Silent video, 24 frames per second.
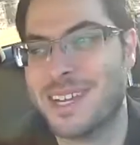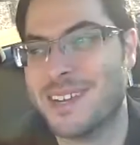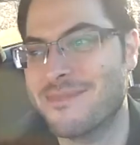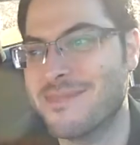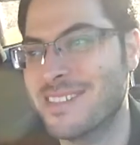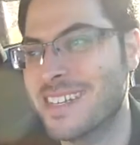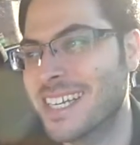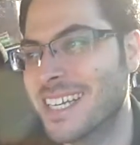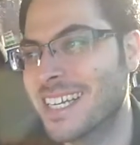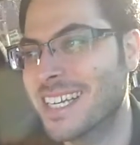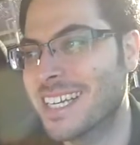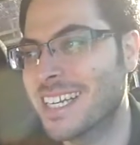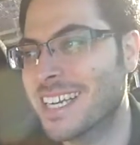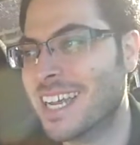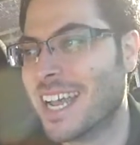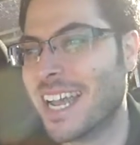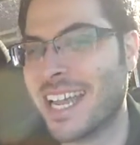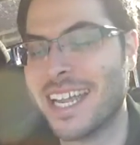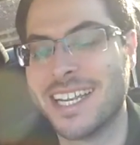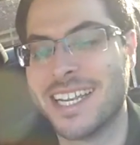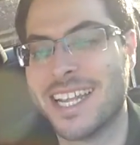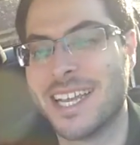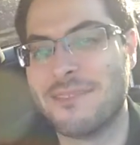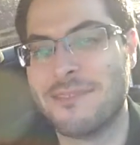him
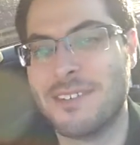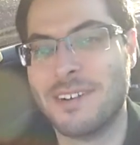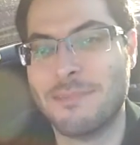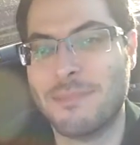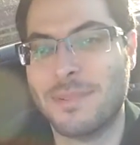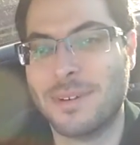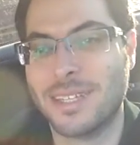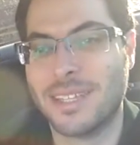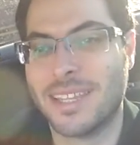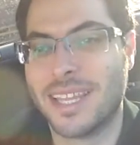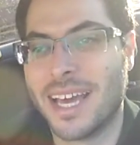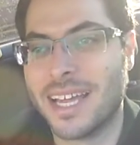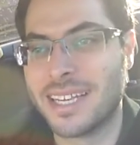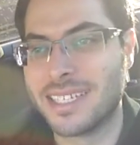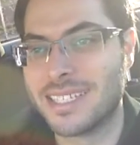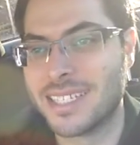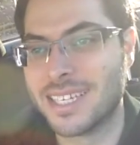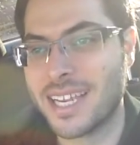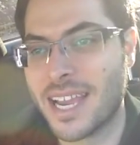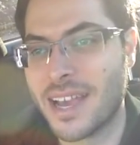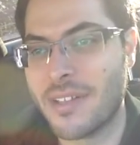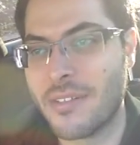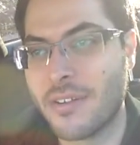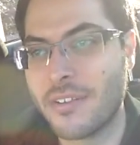and we put that
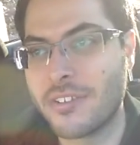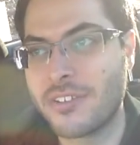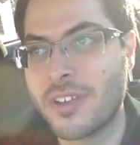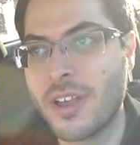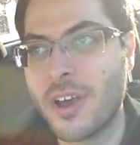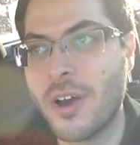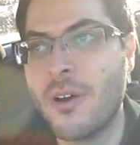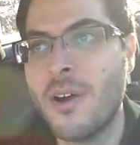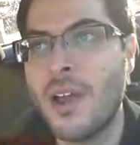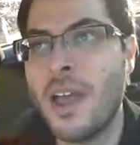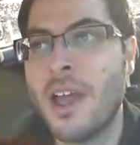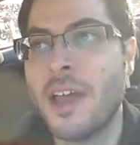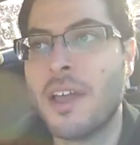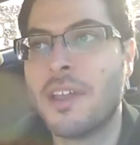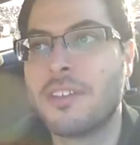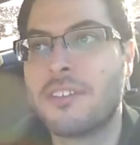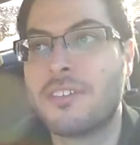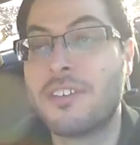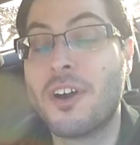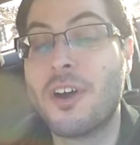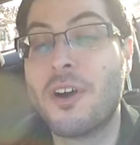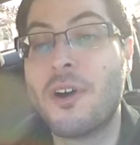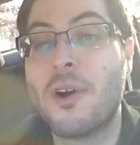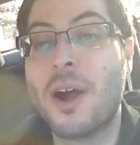together. So
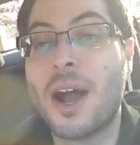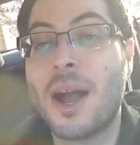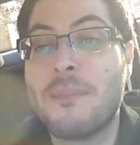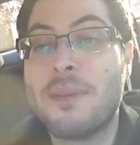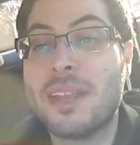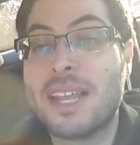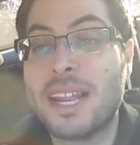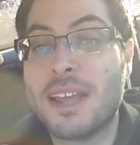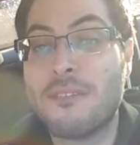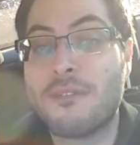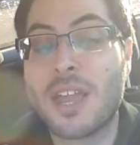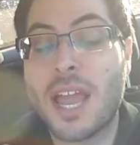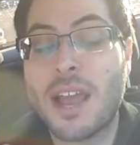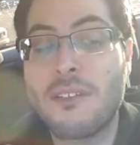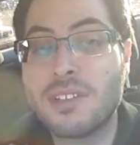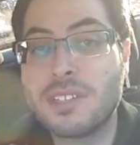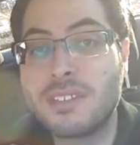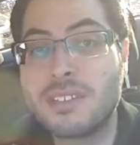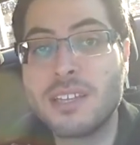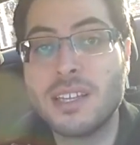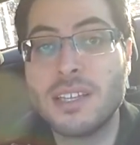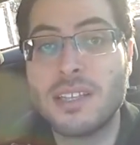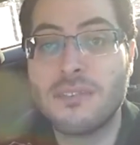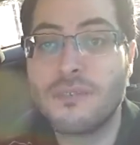I mean, if you haven't
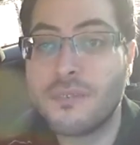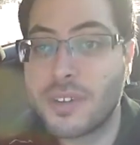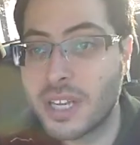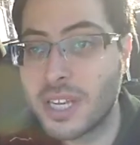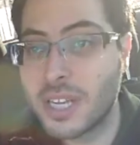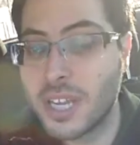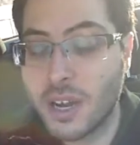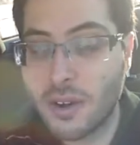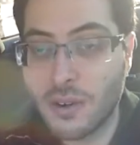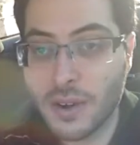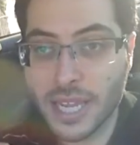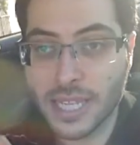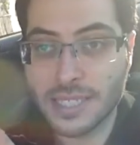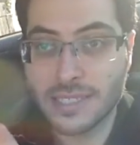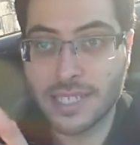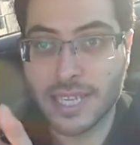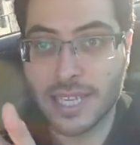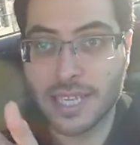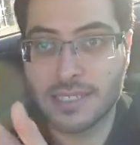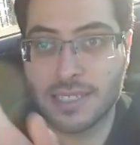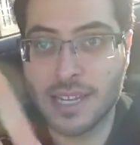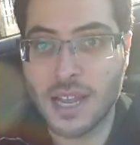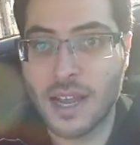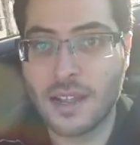seen the video,
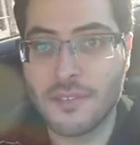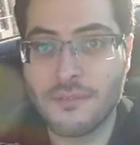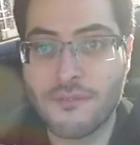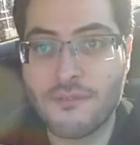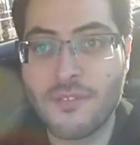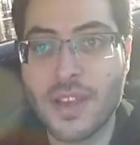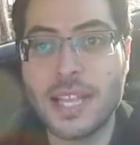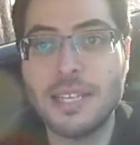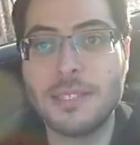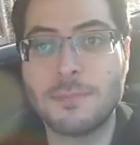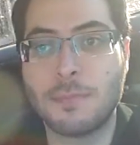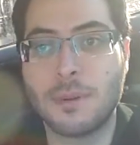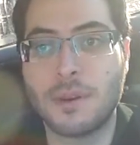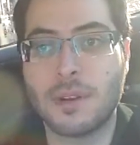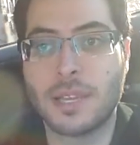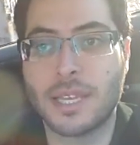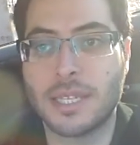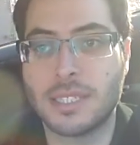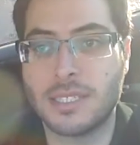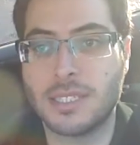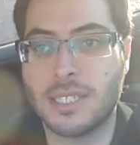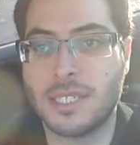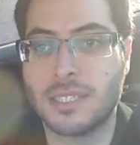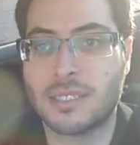it's on Facebook.
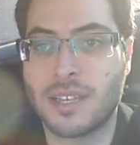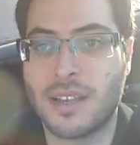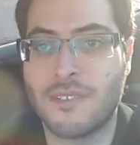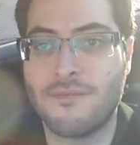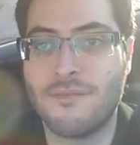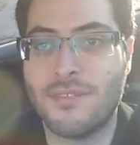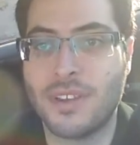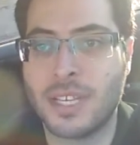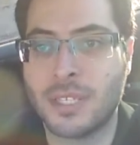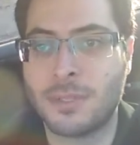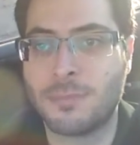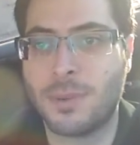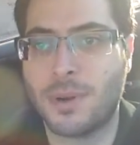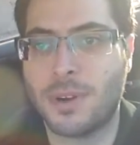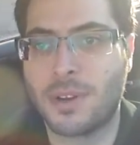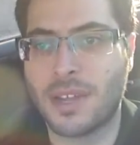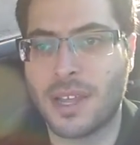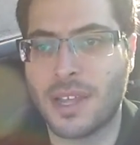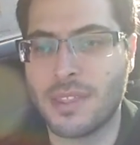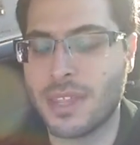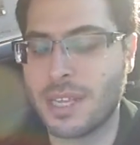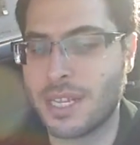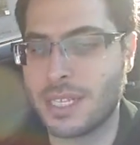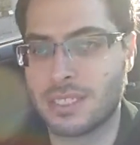It's on Facebook.
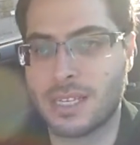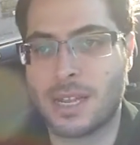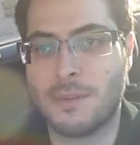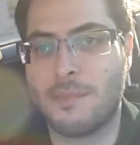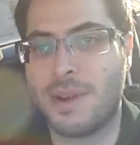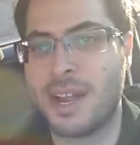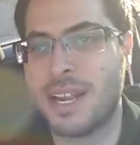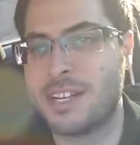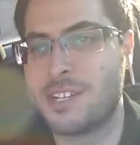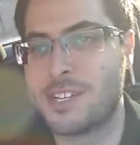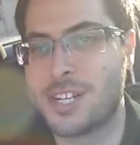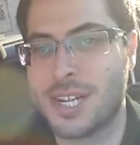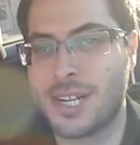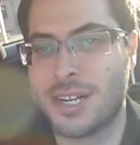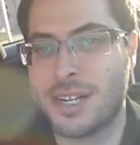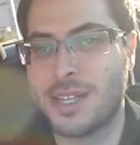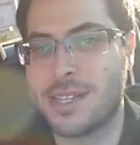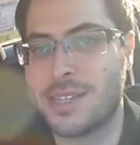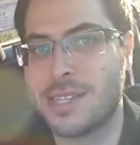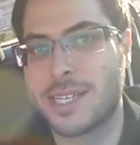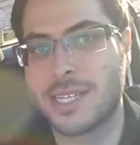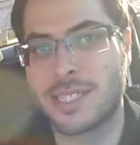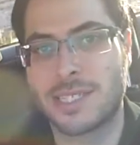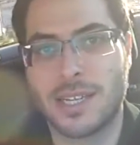I think it's on my channel.
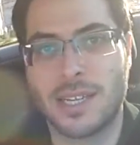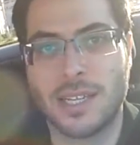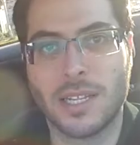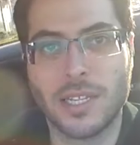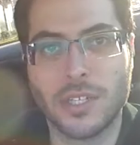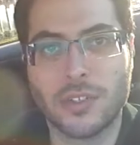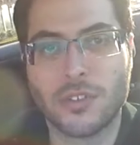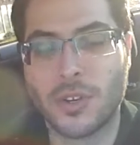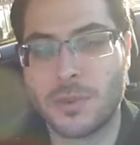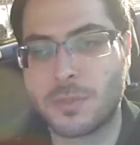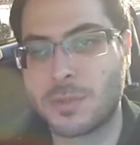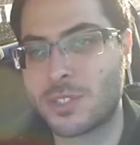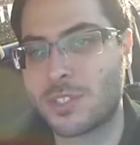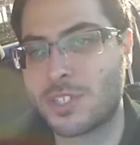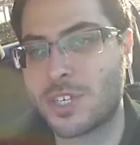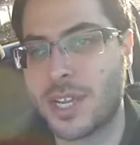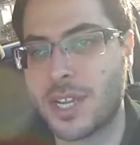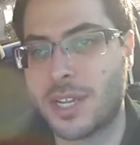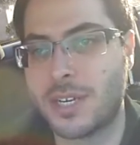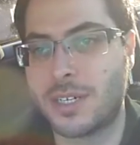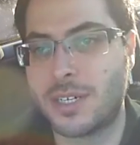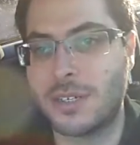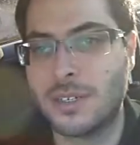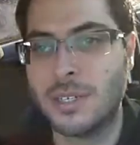I think it's on Trip's
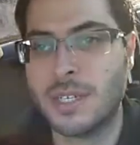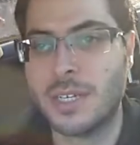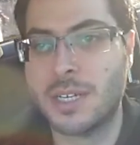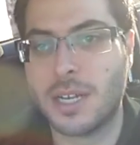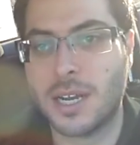channel.